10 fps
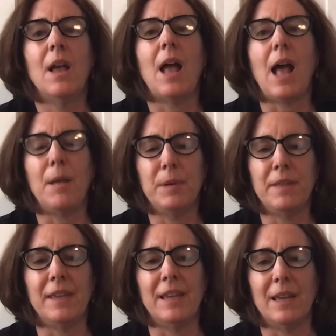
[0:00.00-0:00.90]
I'll be
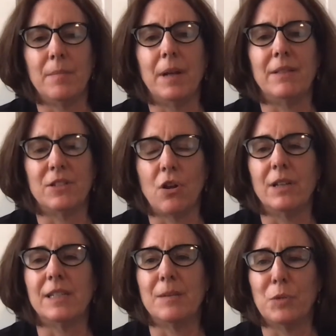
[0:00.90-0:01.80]
thinking about this
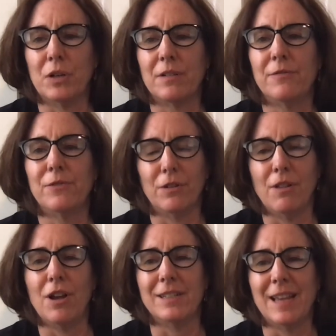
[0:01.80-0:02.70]
haunting book for a
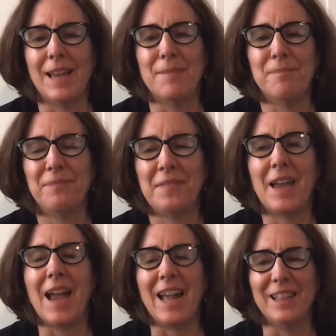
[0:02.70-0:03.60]
long time. I
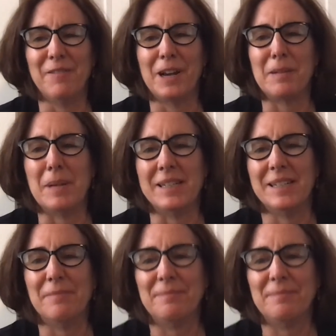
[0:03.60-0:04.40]
highly recommend it.